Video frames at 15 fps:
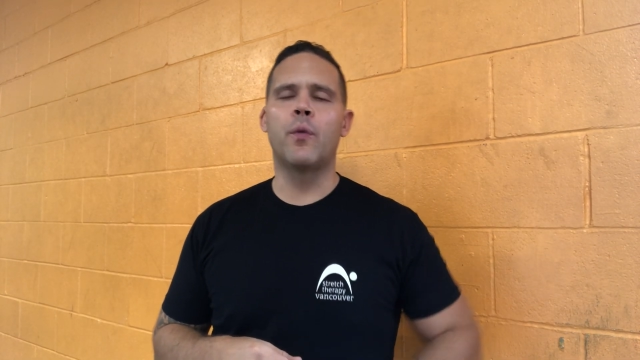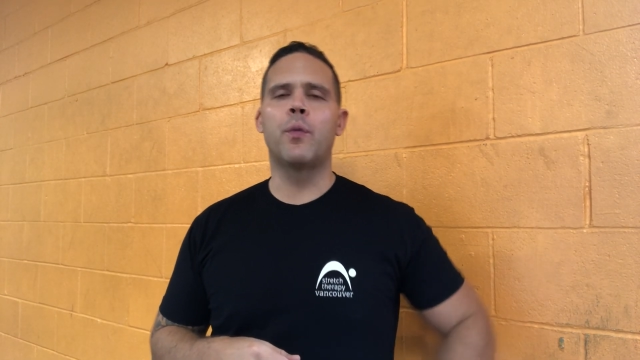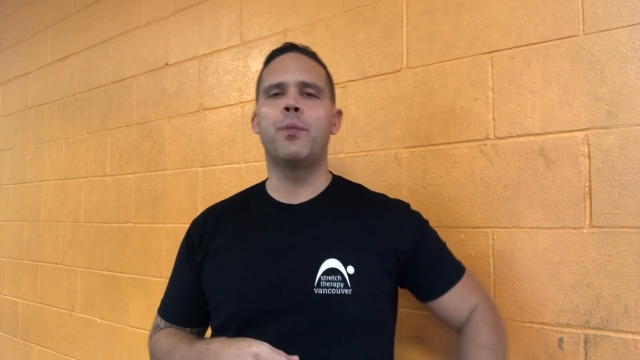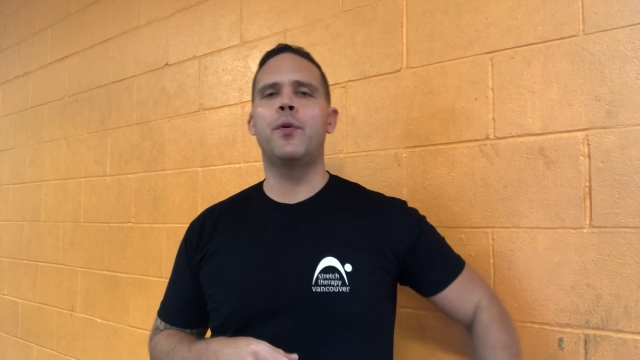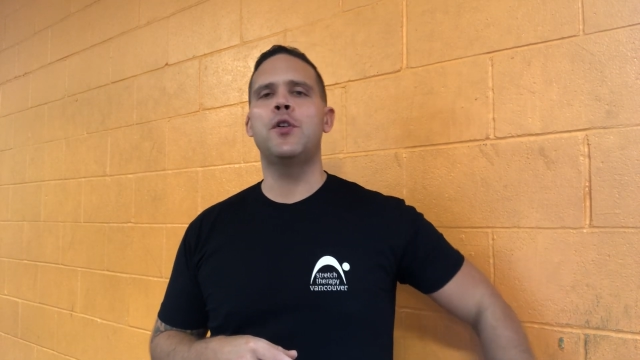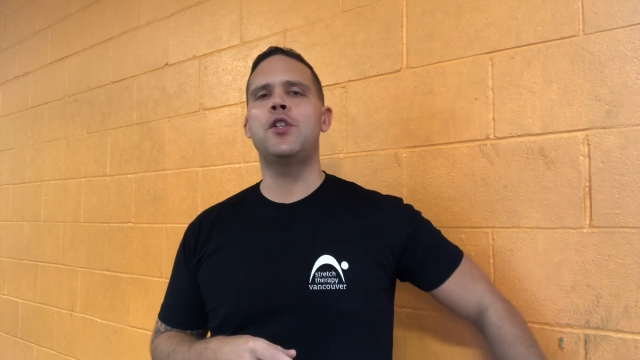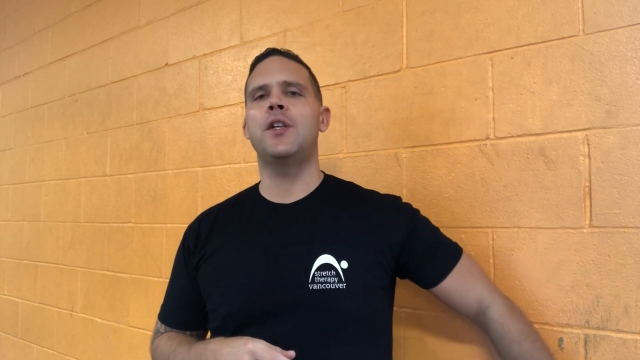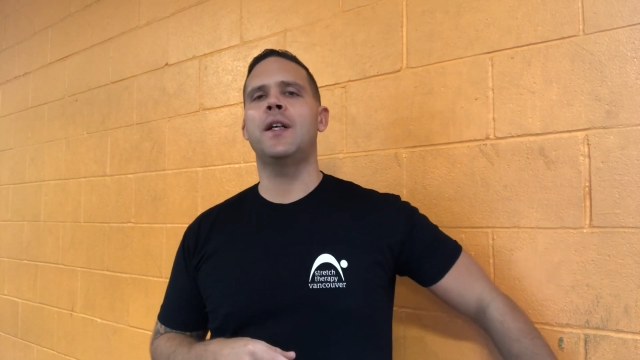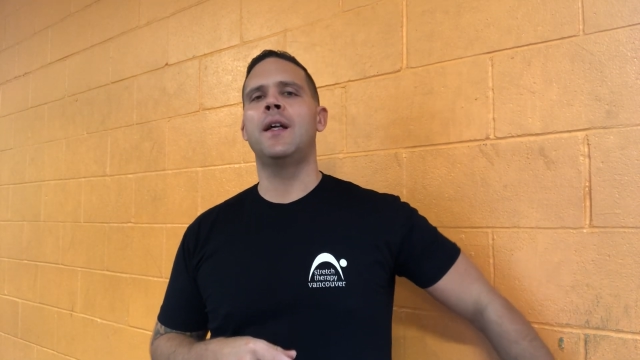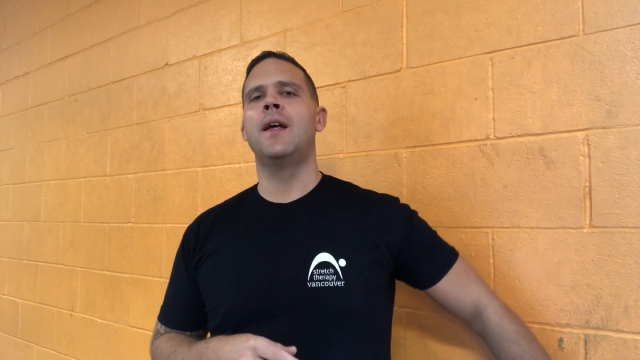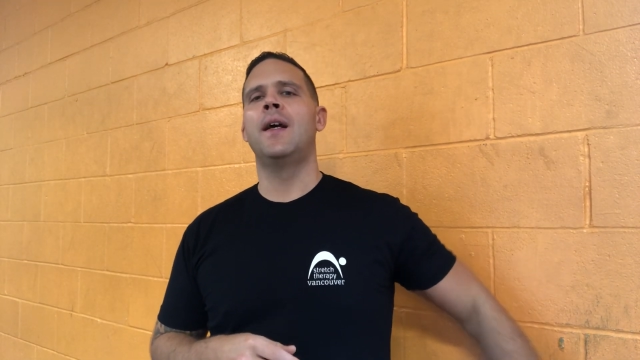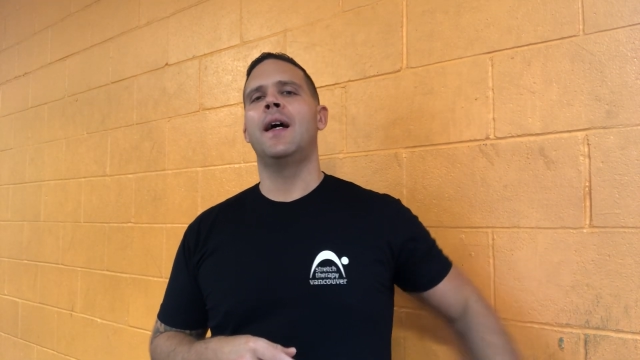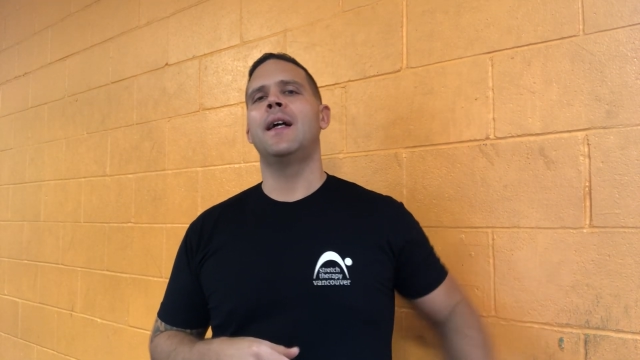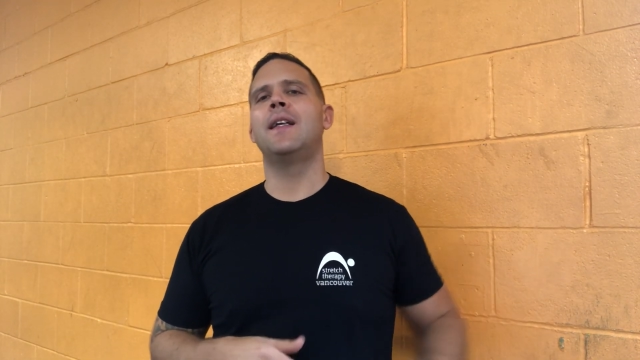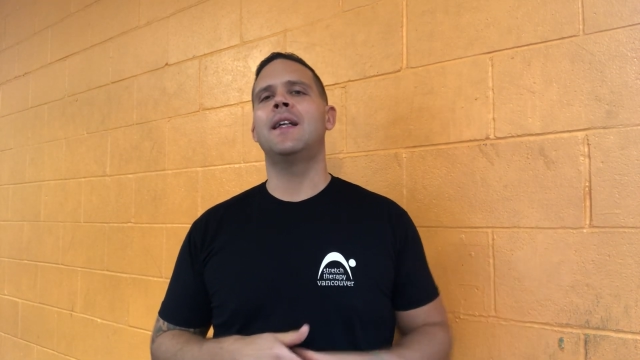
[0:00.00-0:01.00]
We're pushing
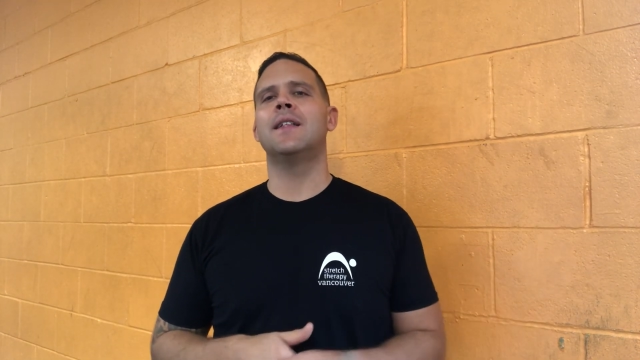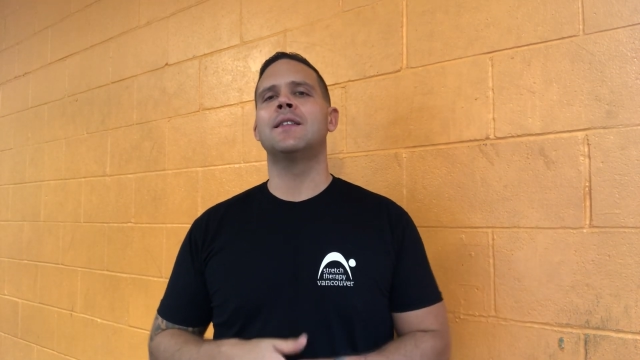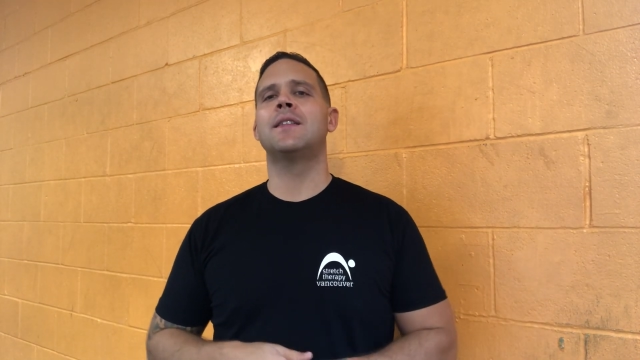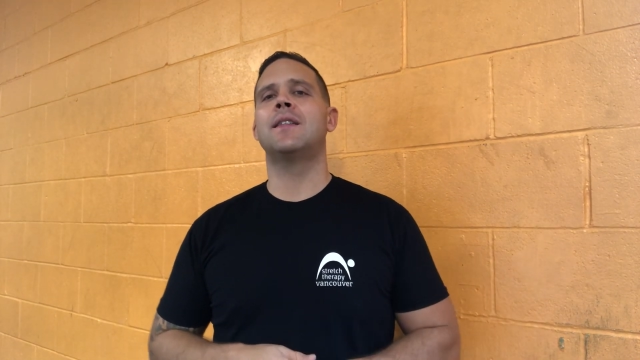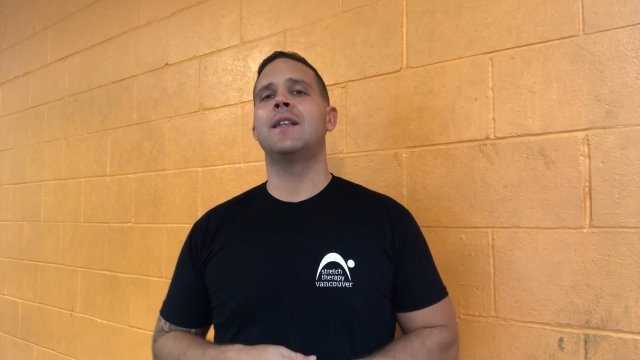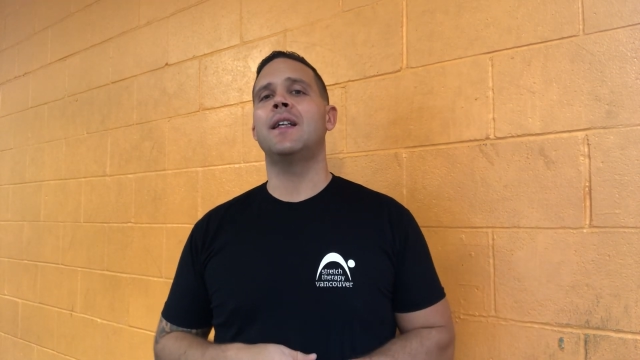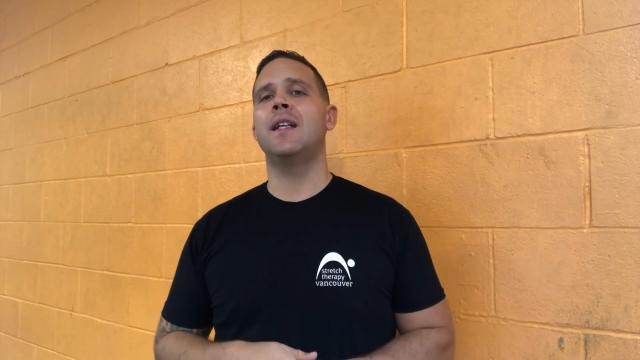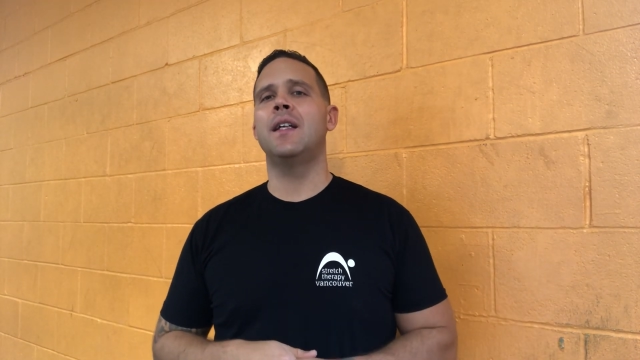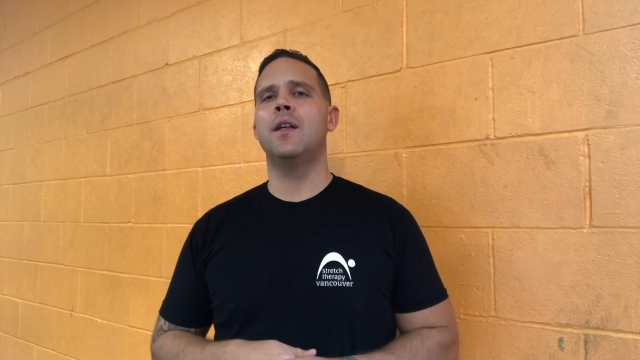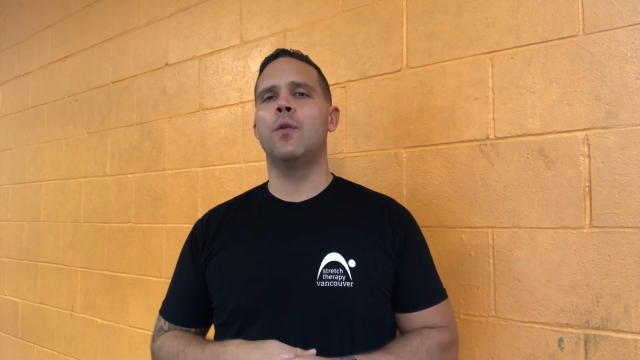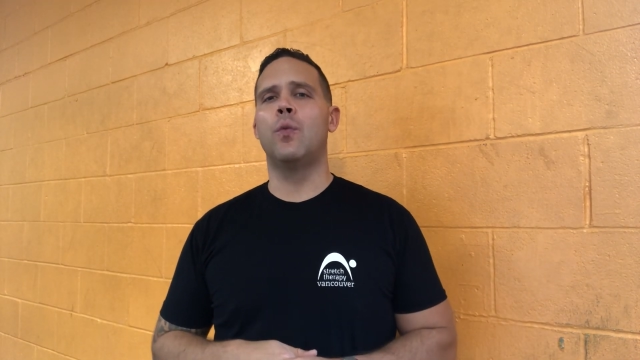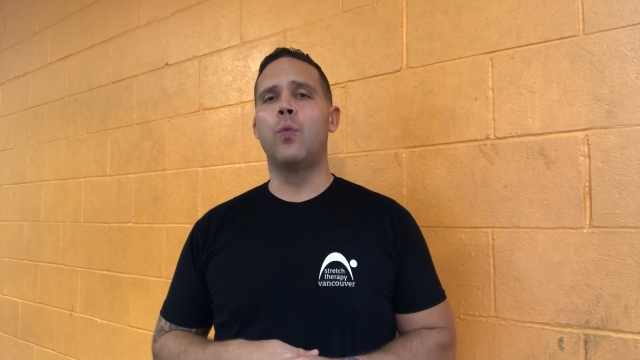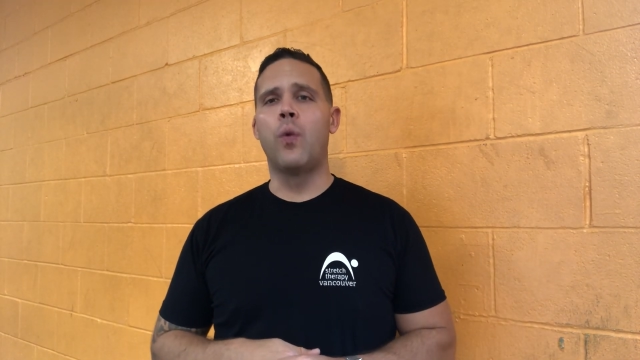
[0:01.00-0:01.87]
against the